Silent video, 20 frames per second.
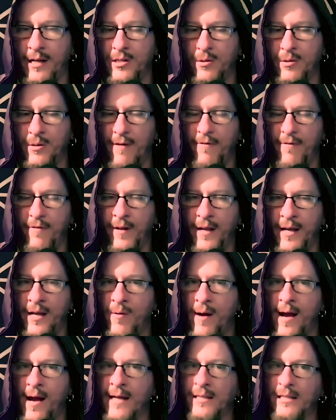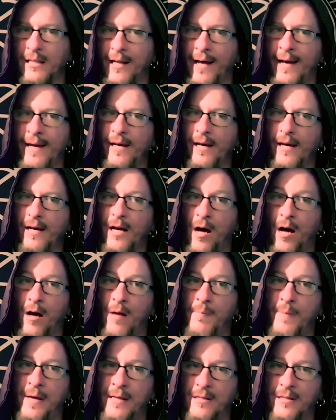So definitely interact, like,
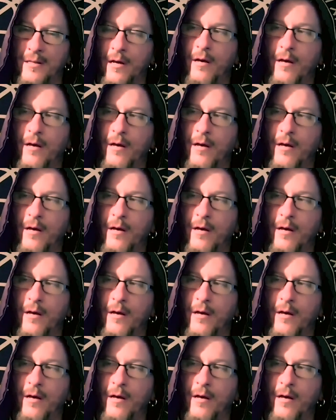comment,